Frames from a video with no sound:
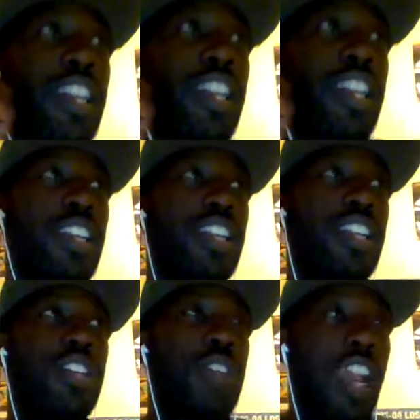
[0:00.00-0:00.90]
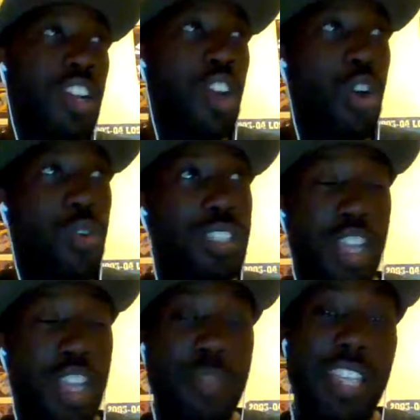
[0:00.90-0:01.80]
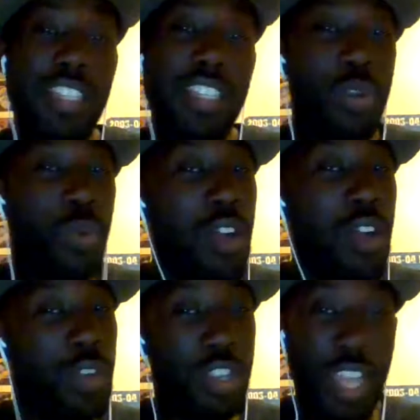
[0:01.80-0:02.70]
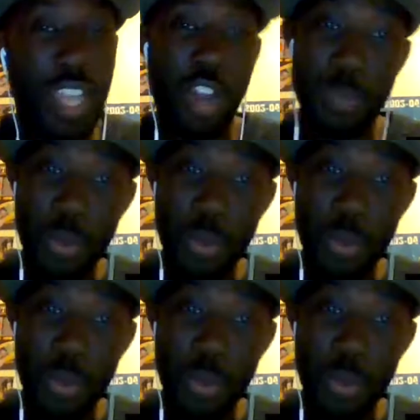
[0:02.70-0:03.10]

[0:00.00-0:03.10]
you got to go with something that's going to rock with you to help you win a